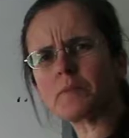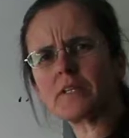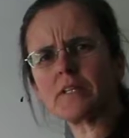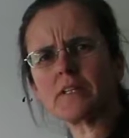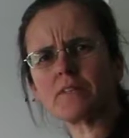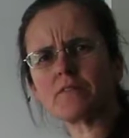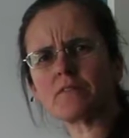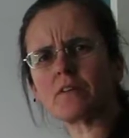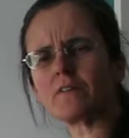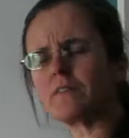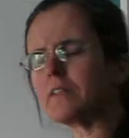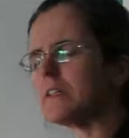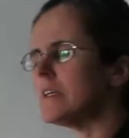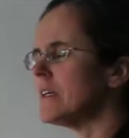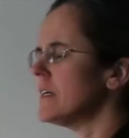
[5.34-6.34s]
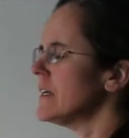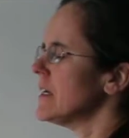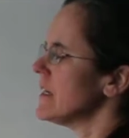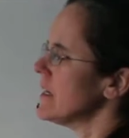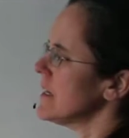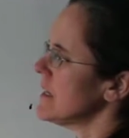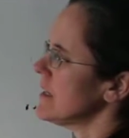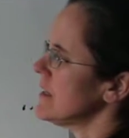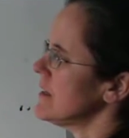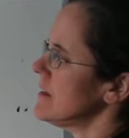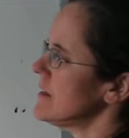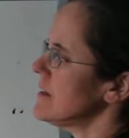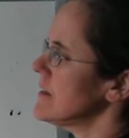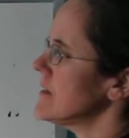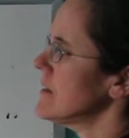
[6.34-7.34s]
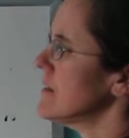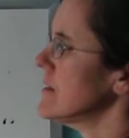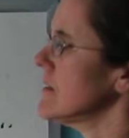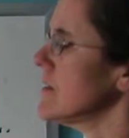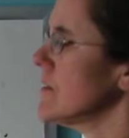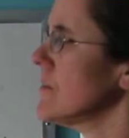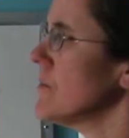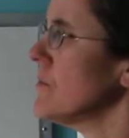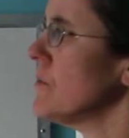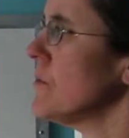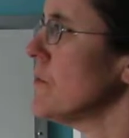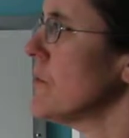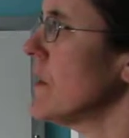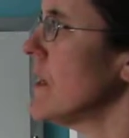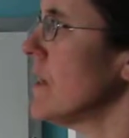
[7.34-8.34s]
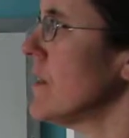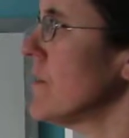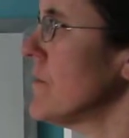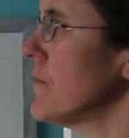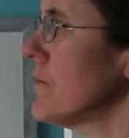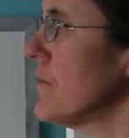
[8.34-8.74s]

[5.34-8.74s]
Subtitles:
beginnings of it. And you have